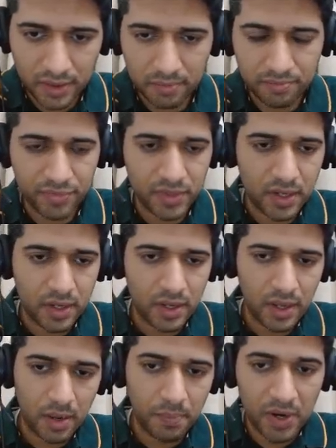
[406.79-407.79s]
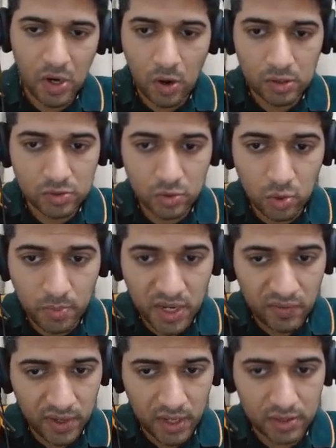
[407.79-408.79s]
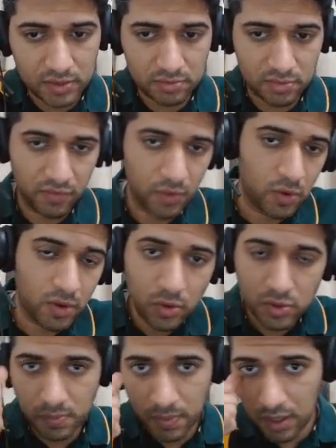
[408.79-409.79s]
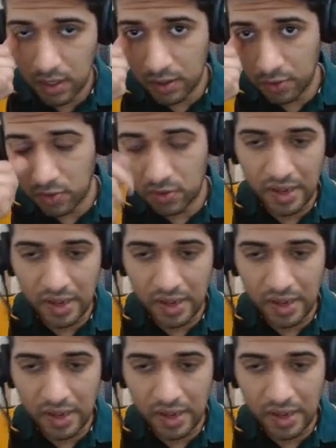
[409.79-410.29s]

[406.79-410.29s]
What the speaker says: Yeah, but also no minification. You don't use a bundler, you don't